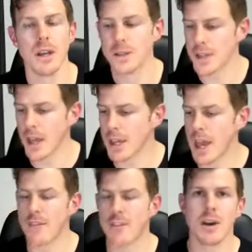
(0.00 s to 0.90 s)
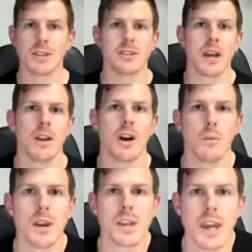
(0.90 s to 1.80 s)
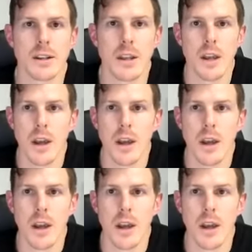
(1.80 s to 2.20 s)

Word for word: Take care. Have an amazing day, night, weekend,